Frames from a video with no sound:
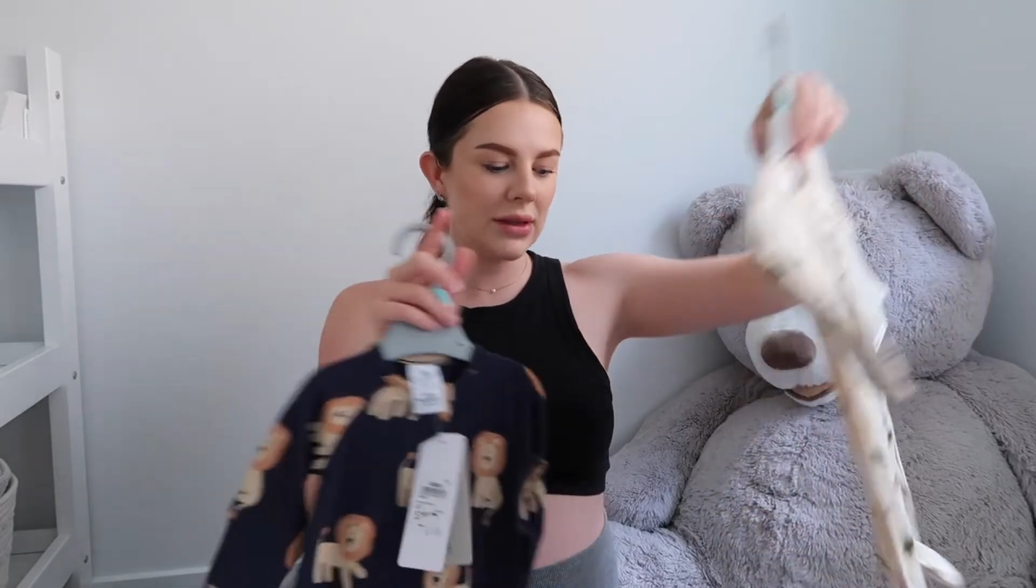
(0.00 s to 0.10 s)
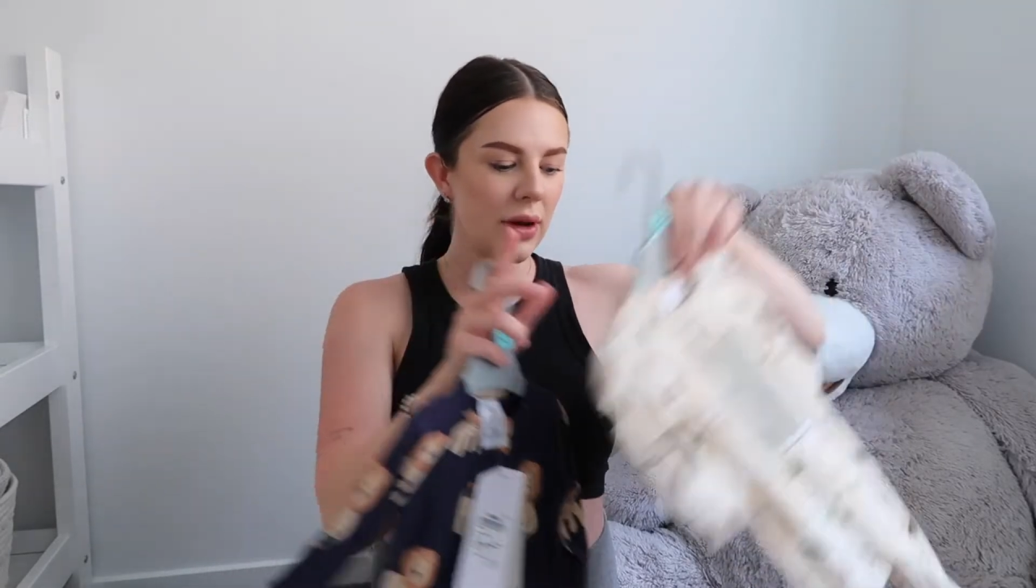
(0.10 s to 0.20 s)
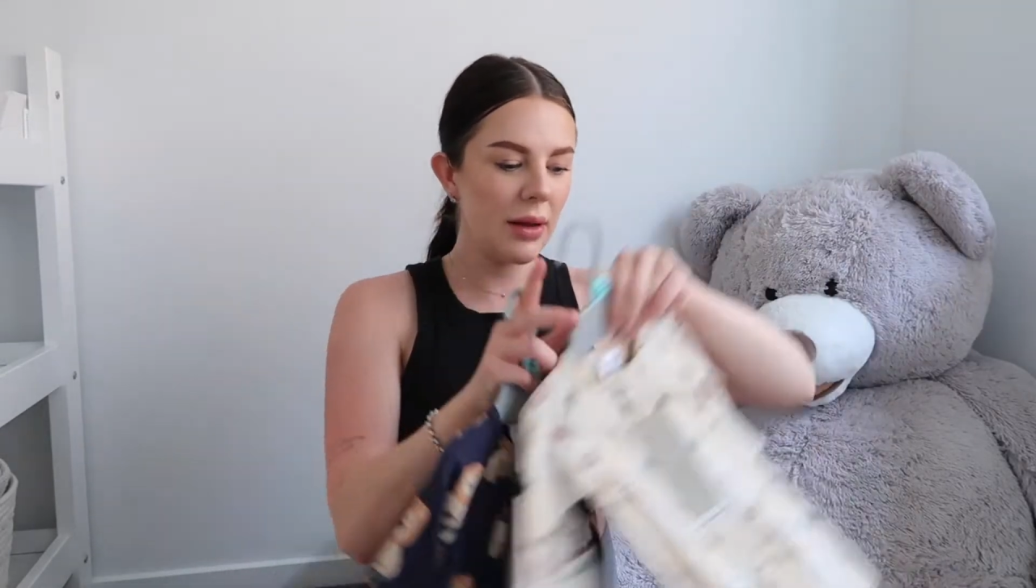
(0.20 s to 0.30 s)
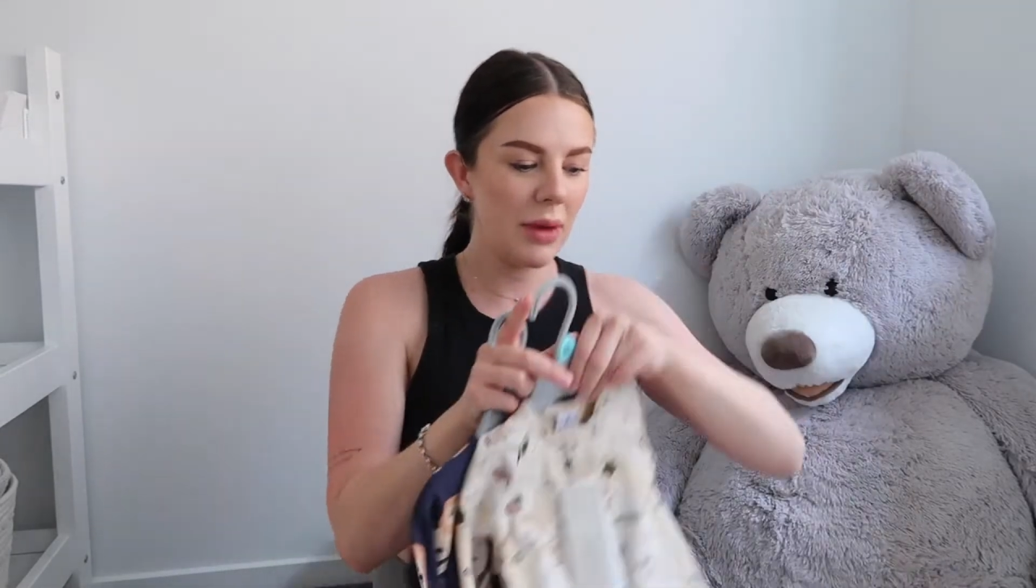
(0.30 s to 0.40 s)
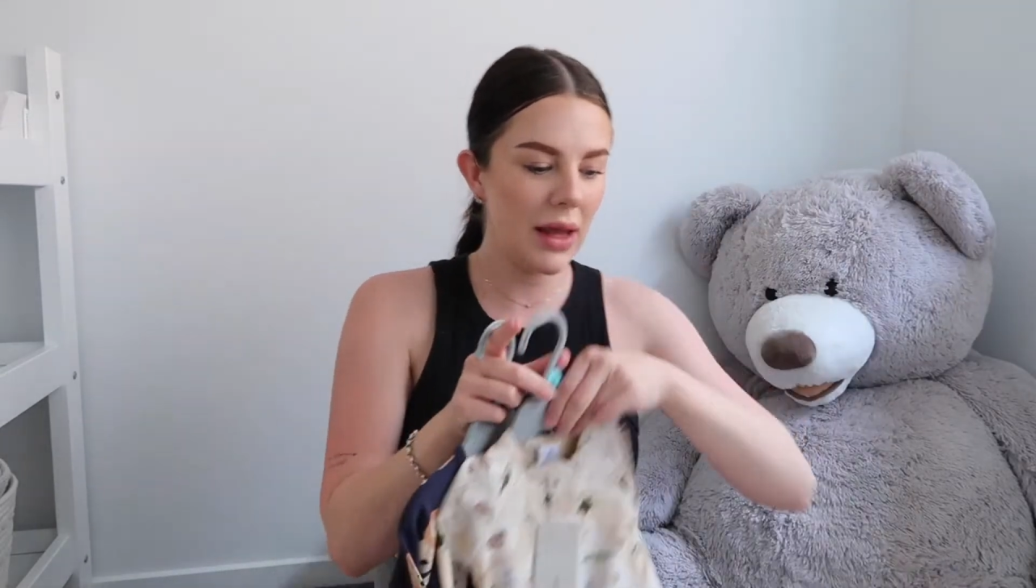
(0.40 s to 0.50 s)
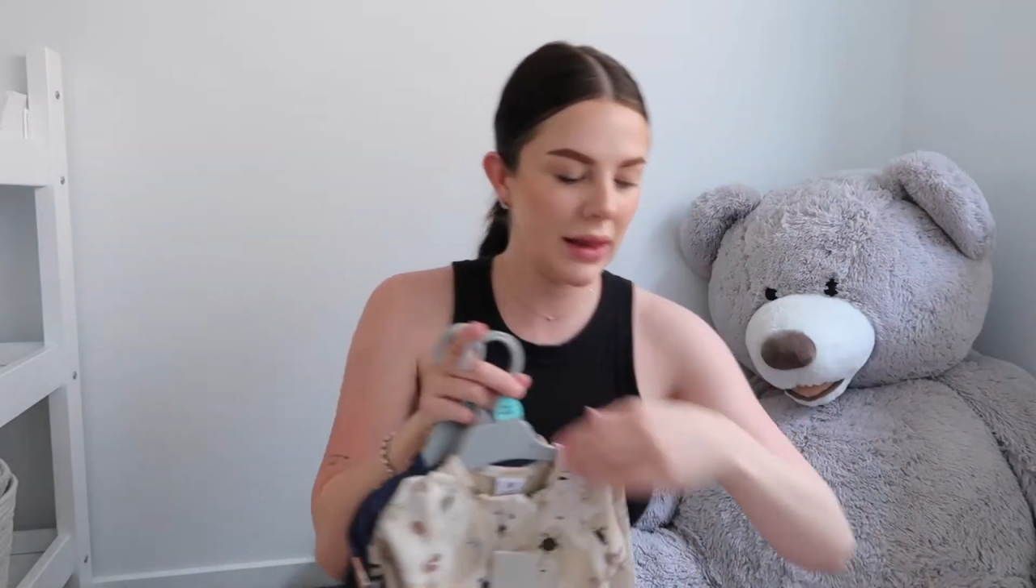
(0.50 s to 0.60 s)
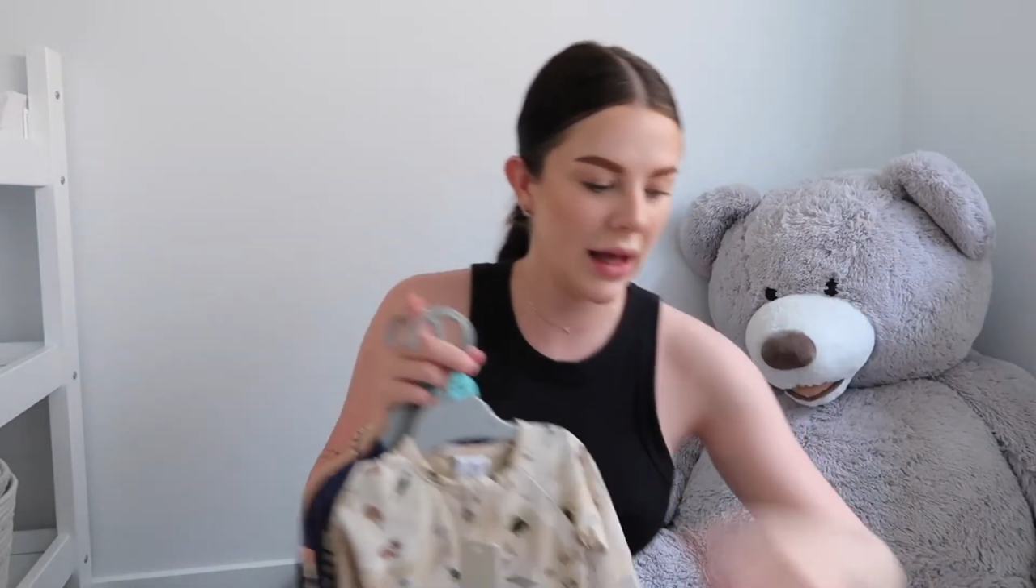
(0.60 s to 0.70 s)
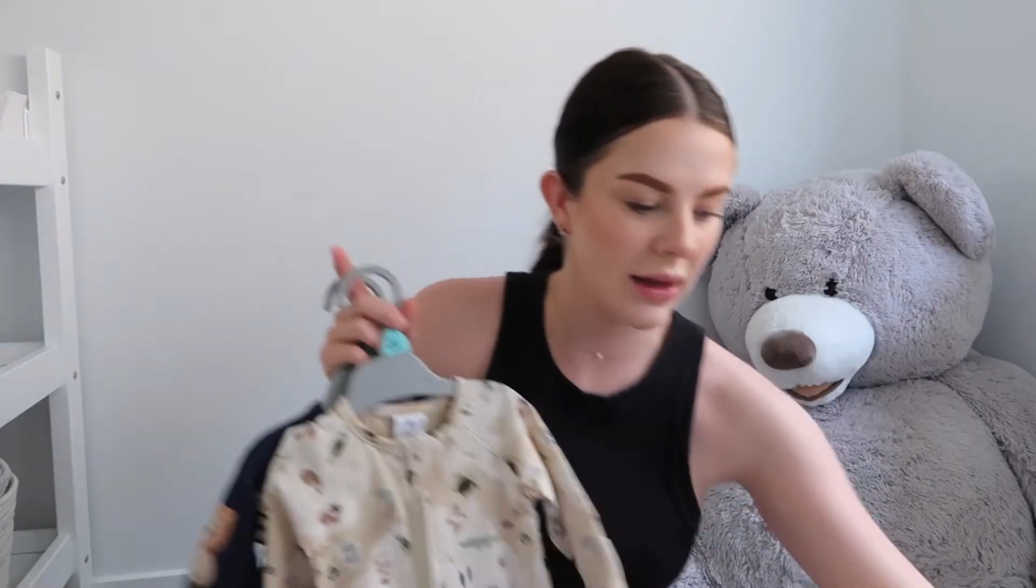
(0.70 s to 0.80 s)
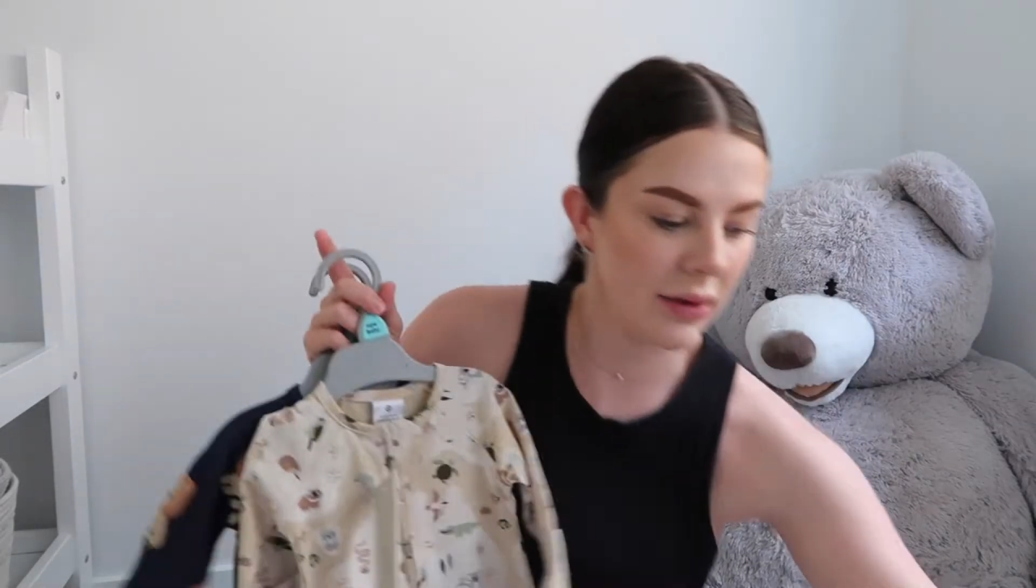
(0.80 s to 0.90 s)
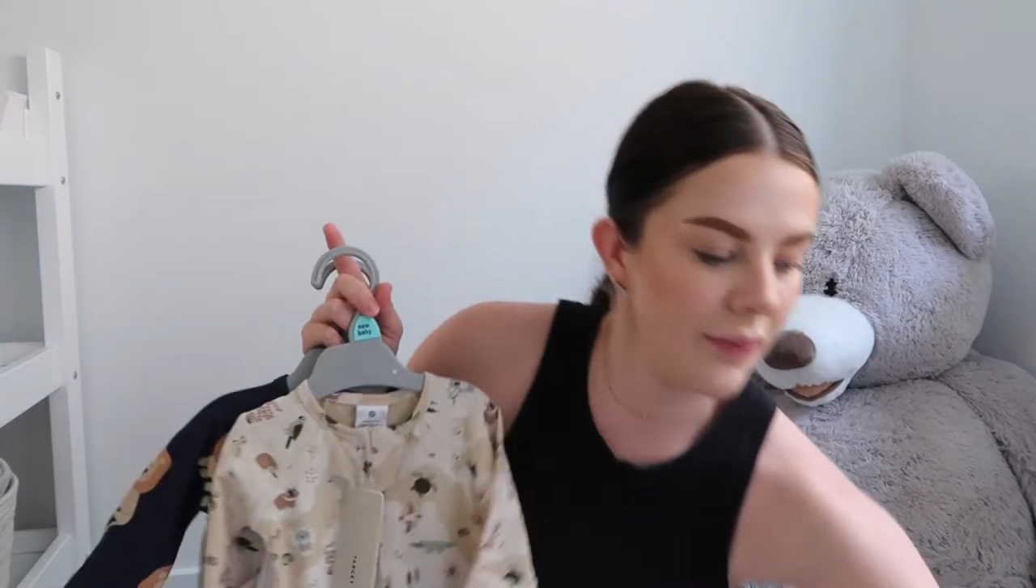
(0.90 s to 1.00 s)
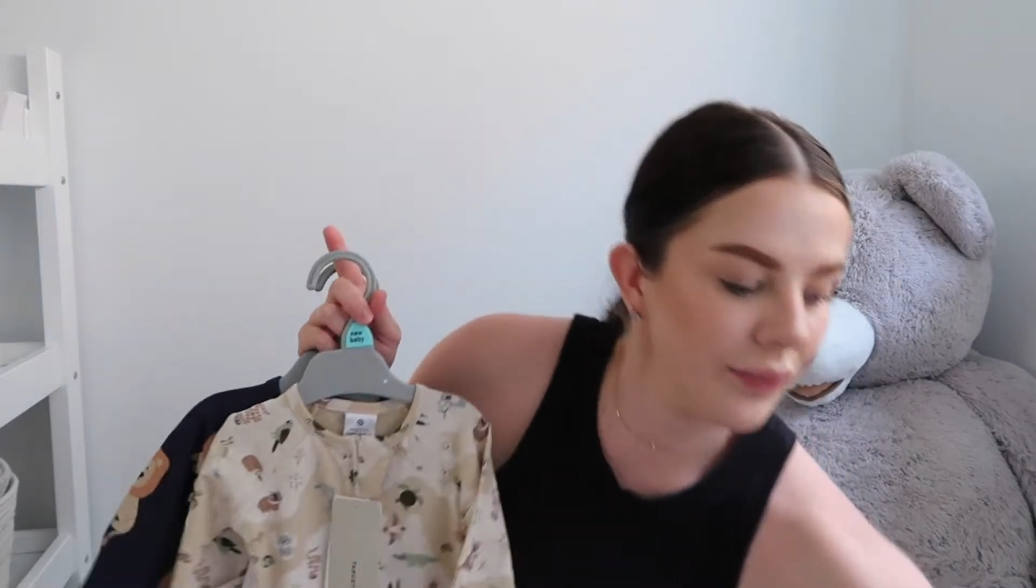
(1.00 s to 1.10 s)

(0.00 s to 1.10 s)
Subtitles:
what I mean, that